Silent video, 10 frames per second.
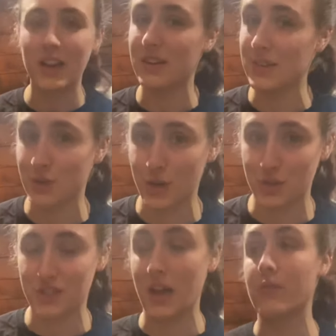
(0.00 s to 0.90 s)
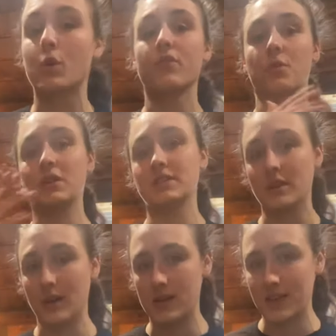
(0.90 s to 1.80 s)
a disc or hurt yourself, or if you were in a
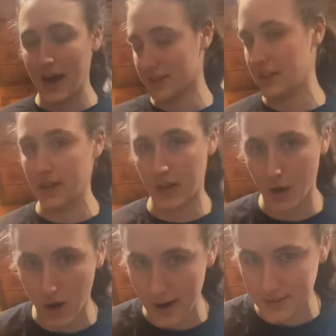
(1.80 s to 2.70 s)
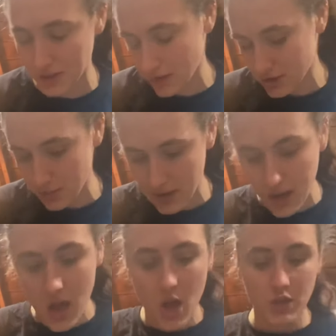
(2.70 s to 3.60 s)
serious accident, like a car accident or something.
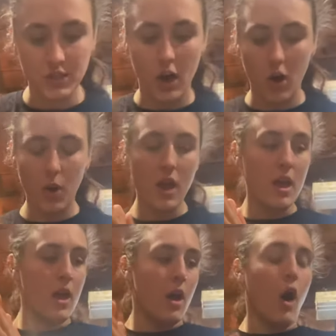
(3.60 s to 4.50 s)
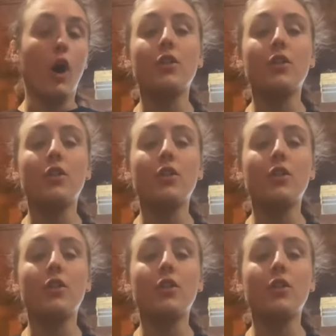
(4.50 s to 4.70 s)
So all